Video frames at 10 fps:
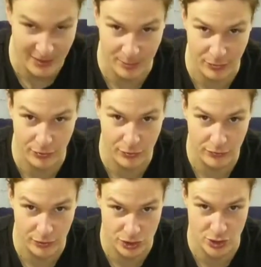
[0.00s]

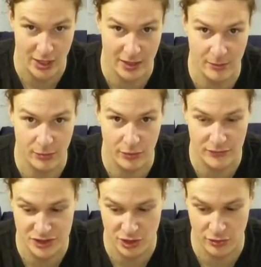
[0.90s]
improve or try to
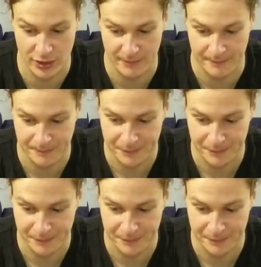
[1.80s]
improve is the cream.